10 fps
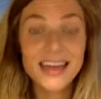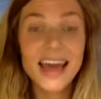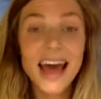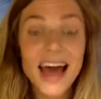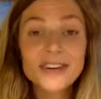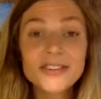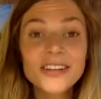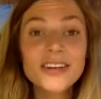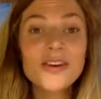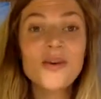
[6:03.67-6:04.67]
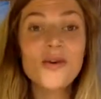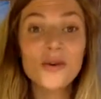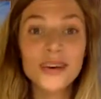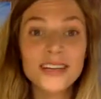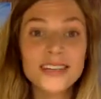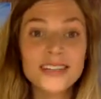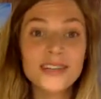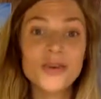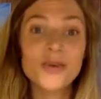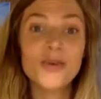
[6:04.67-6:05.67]

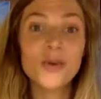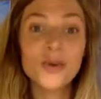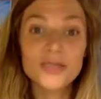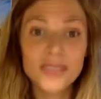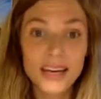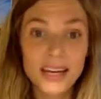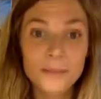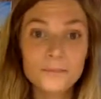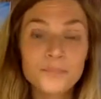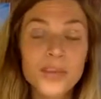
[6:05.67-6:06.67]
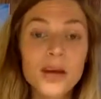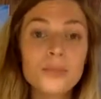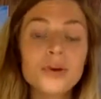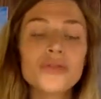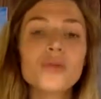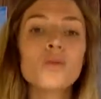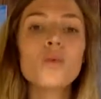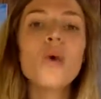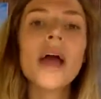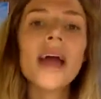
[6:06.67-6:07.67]
Action-oriented goal setting puts
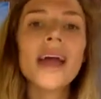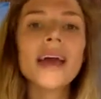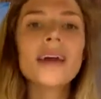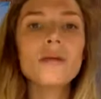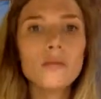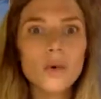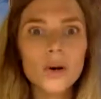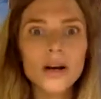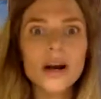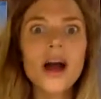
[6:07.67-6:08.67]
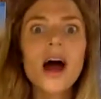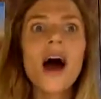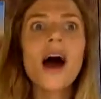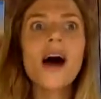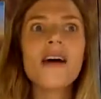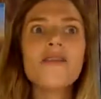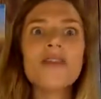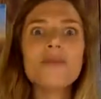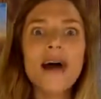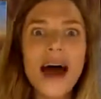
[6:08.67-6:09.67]
way more of
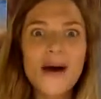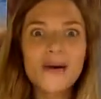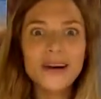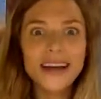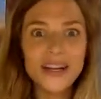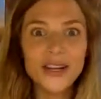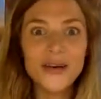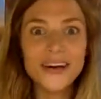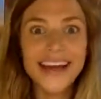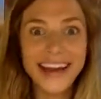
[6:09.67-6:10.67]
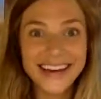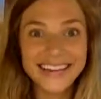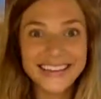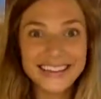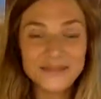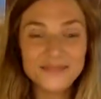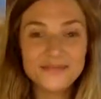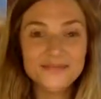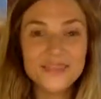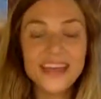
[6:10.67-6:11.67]
the power in your hands.
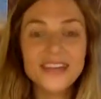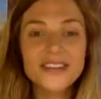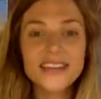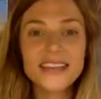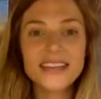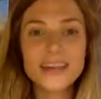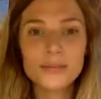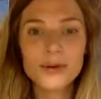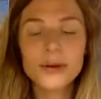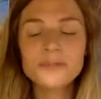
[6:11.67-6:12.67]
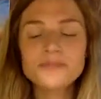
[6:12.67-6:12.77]
Here's an example.